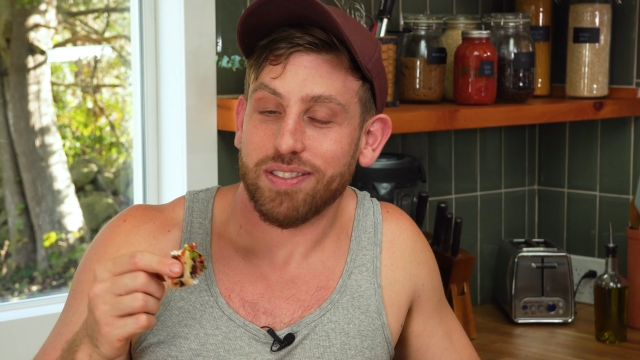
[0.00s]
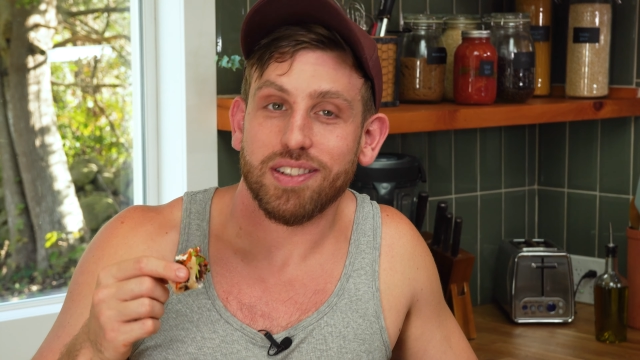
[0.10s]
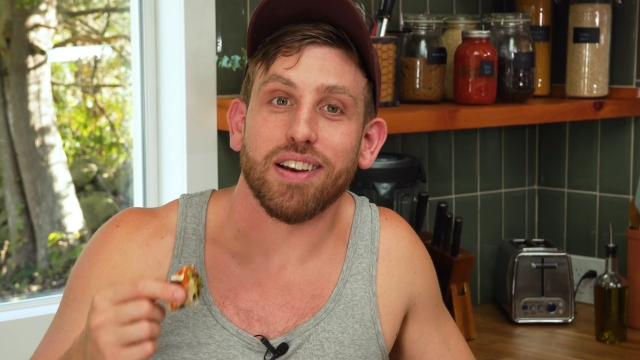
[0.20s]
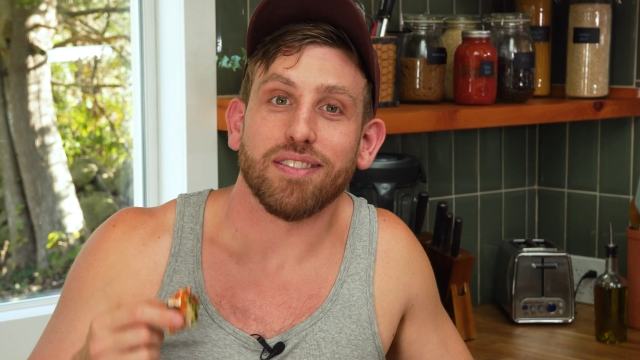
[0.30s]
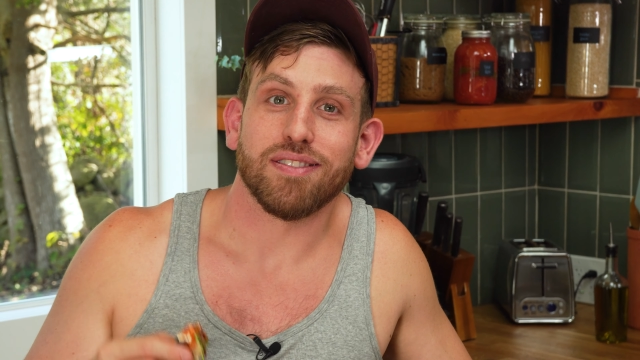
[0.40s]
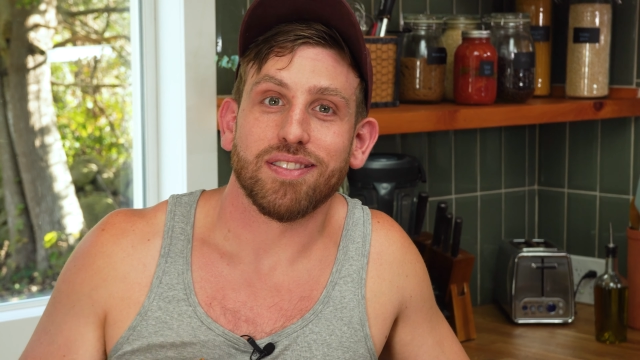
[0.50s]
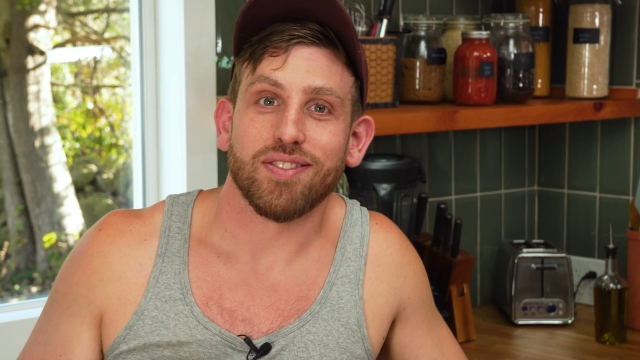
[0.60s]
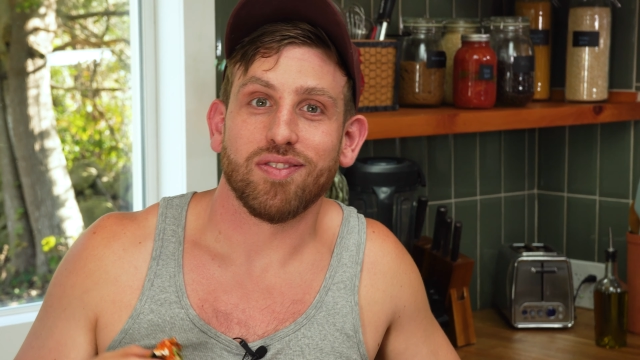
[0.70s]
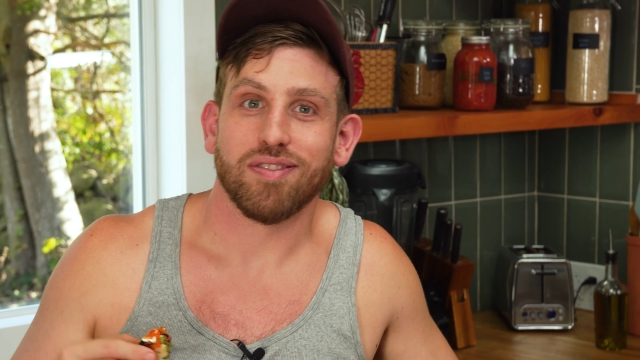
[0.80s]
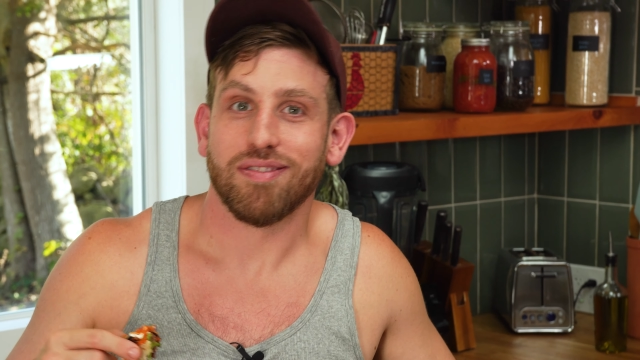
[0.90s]
So
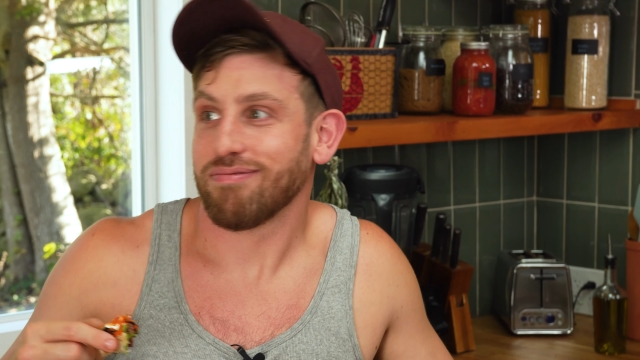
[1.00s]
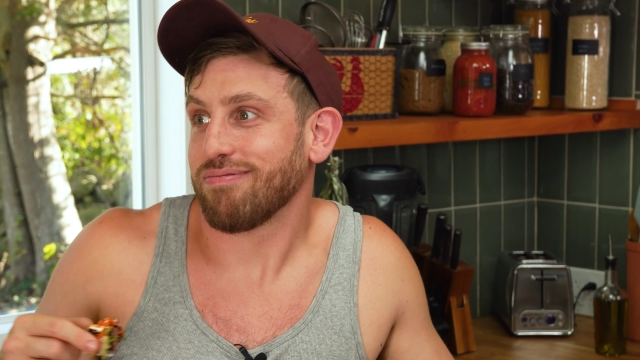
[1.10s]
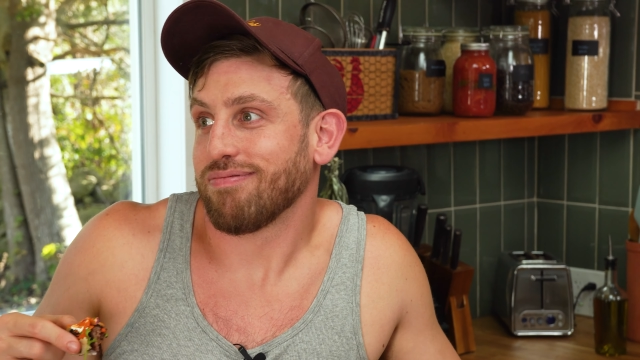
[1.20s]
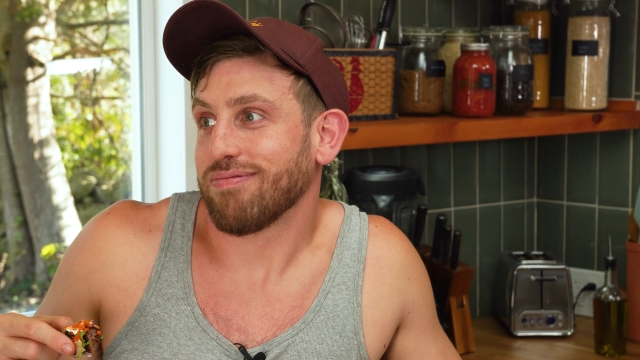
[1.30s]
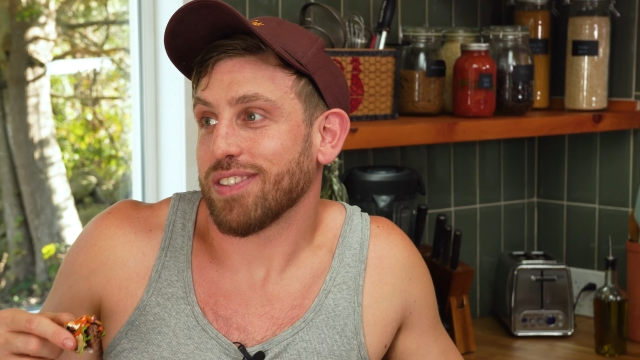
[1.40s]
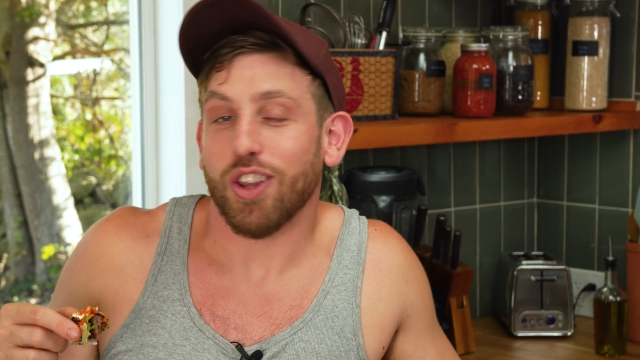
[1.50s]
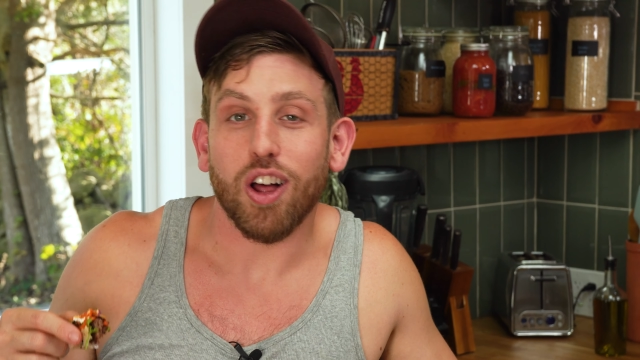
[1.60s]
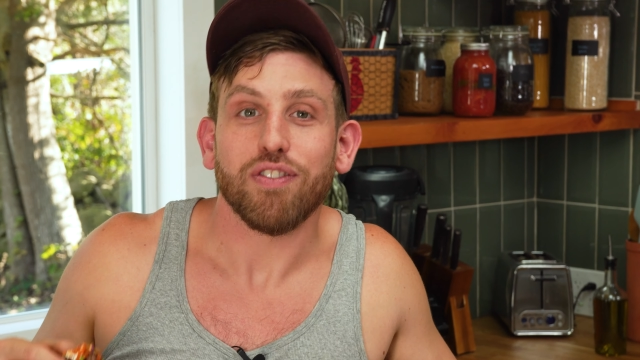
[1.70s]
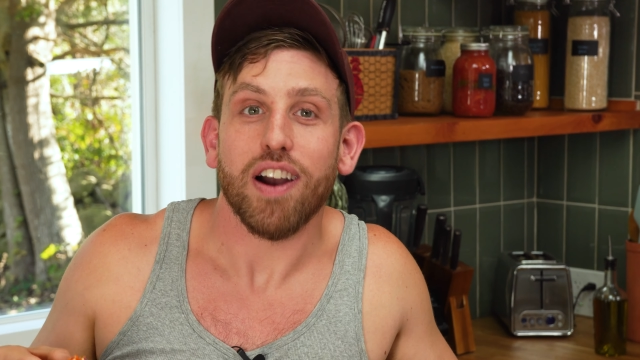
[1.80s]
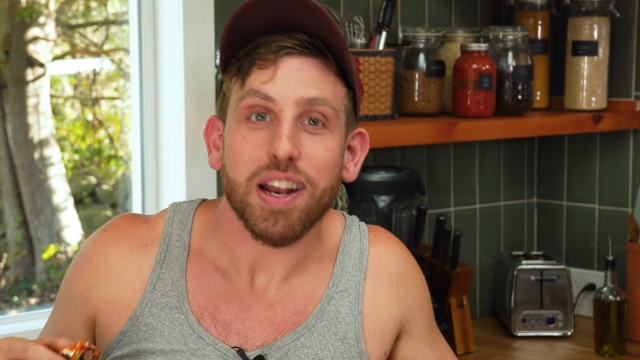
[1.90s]
good
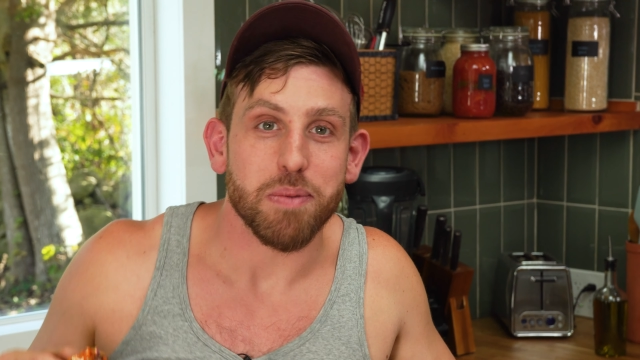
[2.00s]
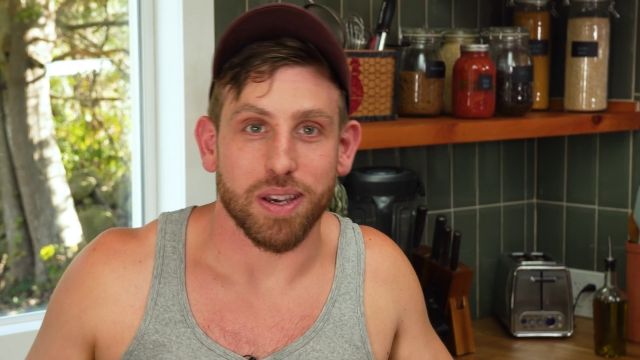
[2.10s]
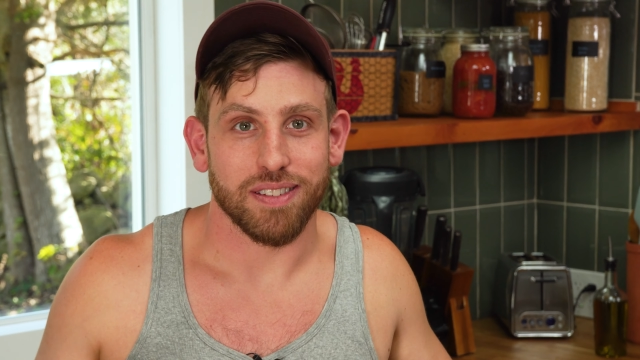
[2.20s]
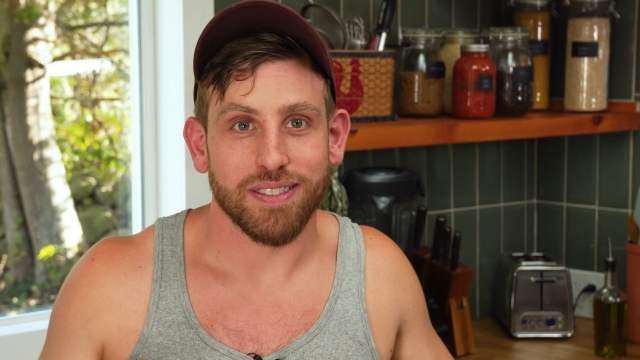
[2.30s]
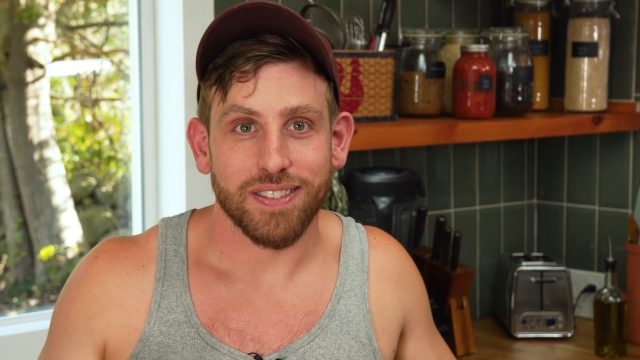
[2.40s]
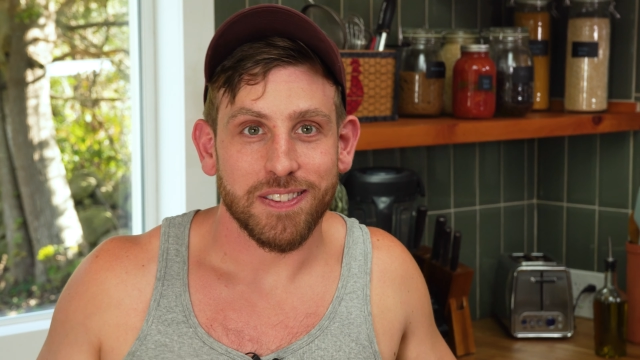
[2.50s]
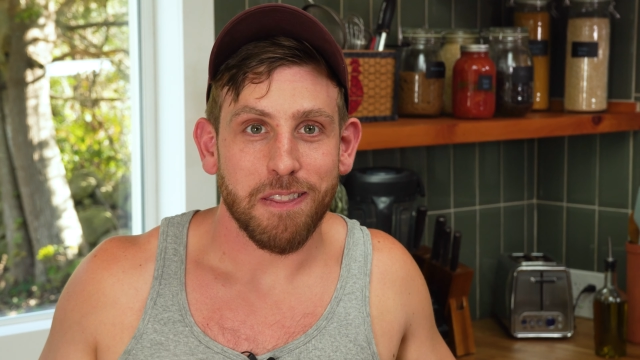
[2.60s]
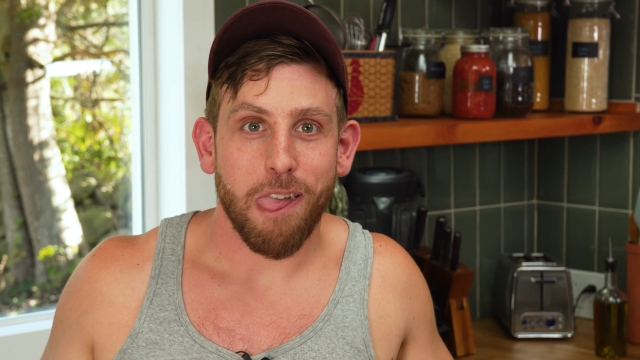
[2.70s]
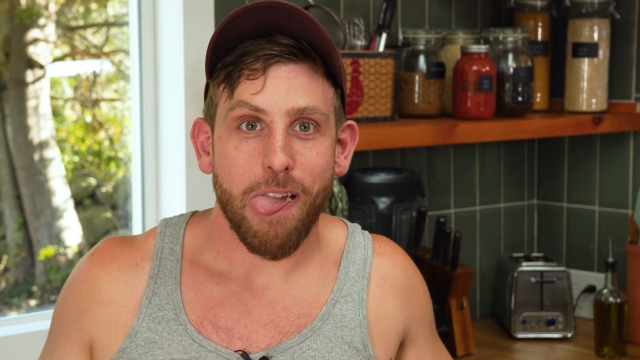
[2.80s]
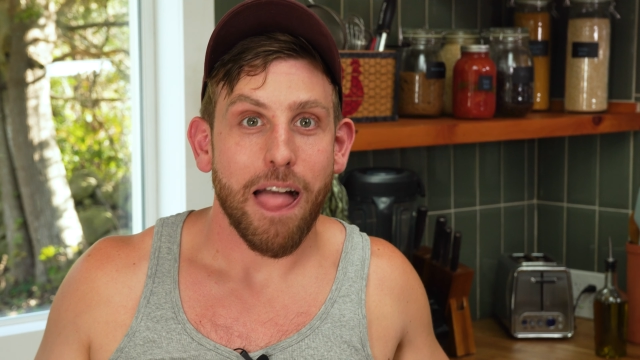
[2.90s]
luck finding me.
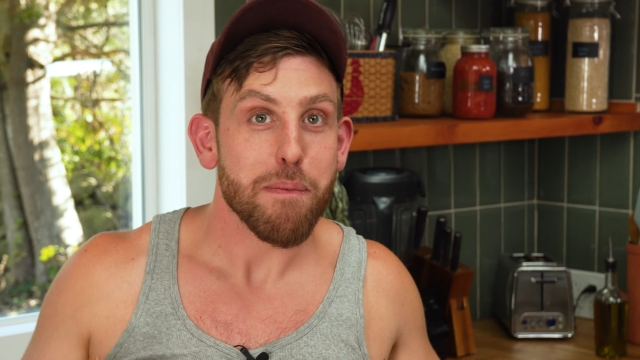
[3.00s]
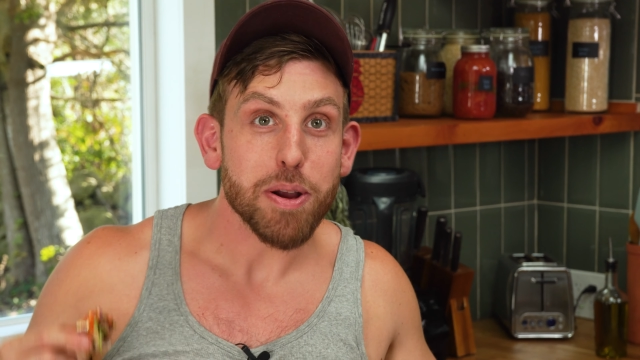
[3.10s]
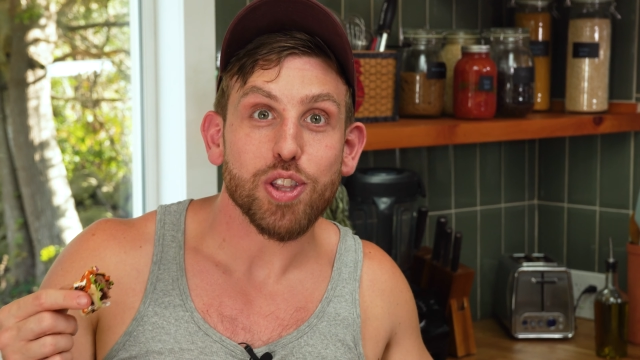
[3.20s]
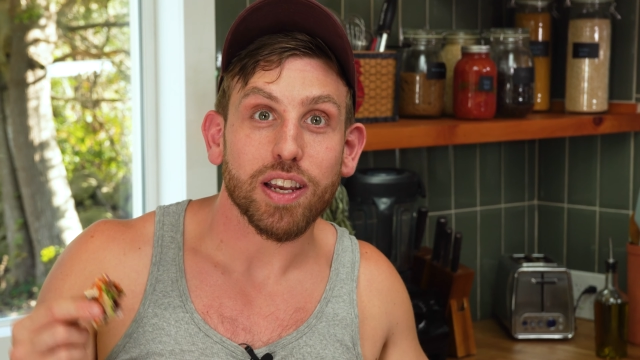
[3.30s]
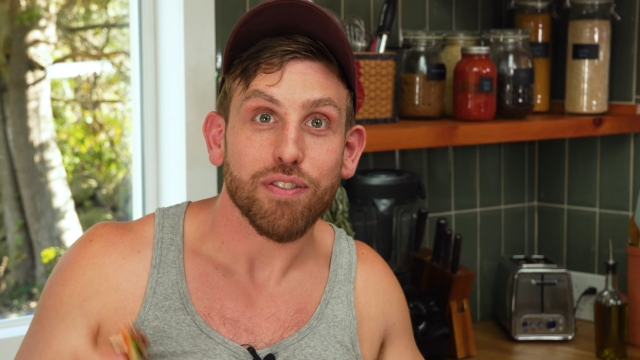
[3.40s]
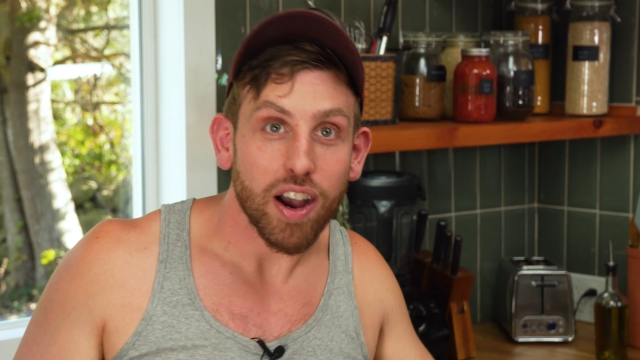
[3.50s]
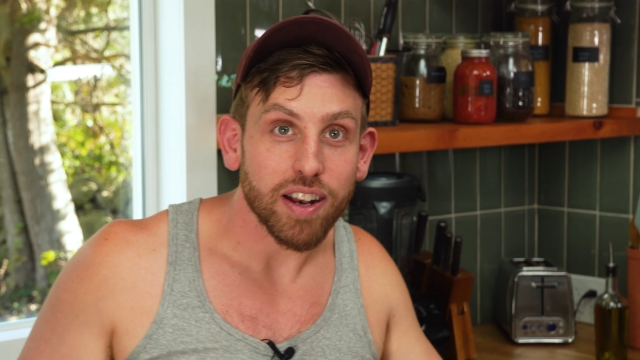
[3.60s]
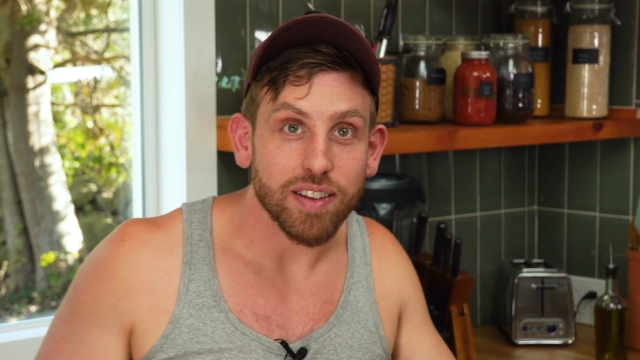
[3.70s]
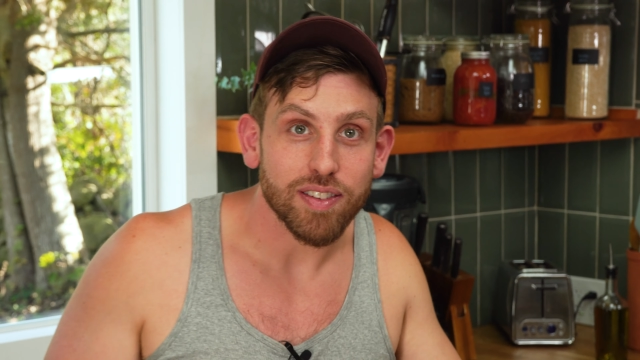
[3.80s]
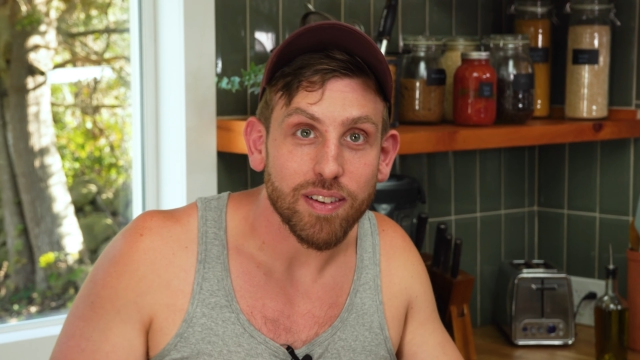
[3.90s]
I bet you they can
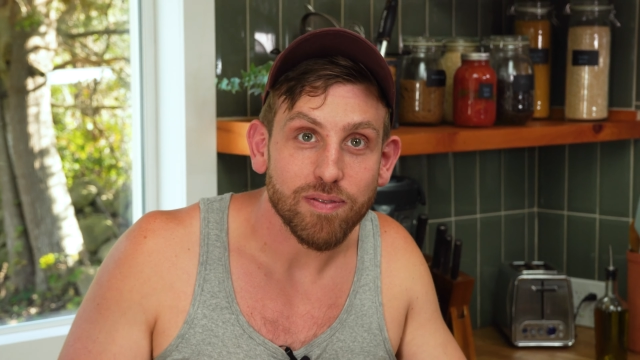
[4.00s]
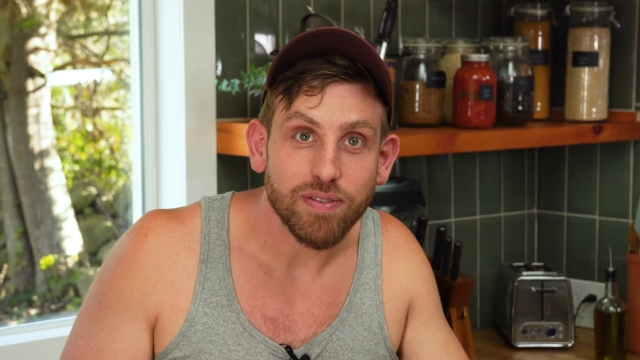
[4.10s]
find us.